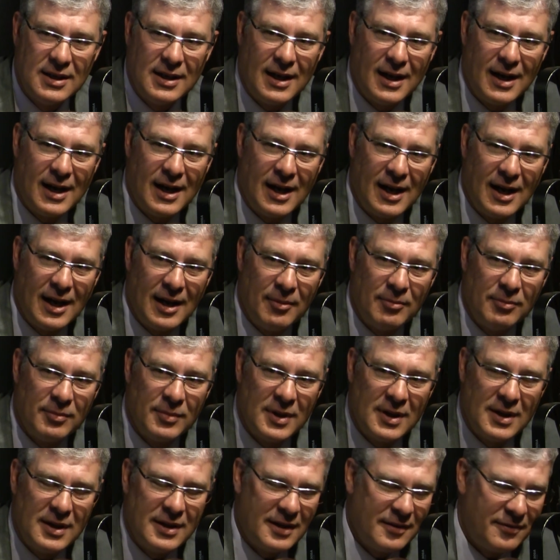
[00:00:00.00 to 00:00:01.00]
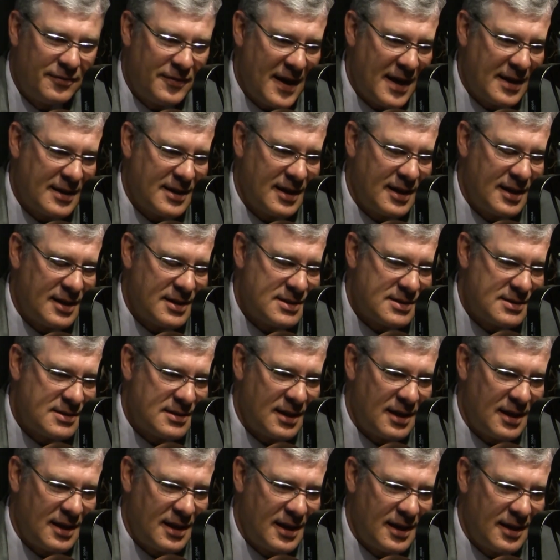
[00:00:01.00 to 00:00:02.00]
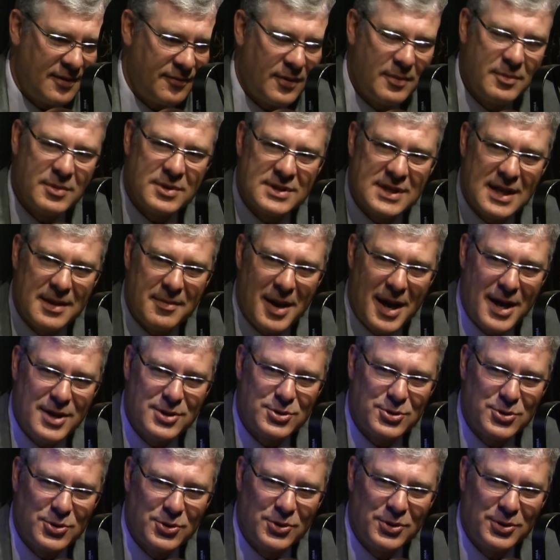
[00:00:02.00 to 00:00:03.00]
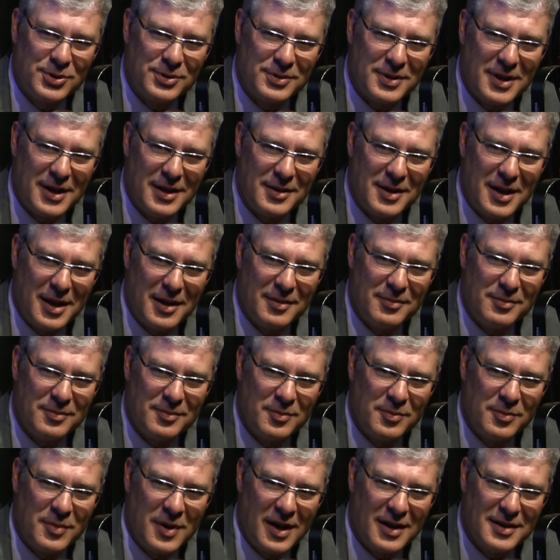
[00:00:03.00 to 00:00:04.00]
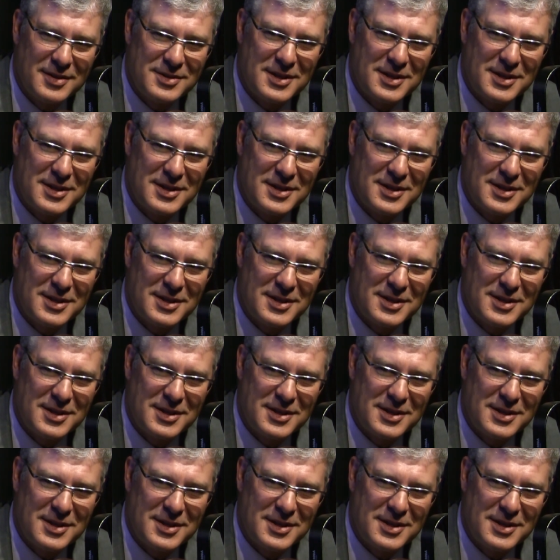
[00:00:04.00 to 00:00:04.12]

The fact that it's from the same high school and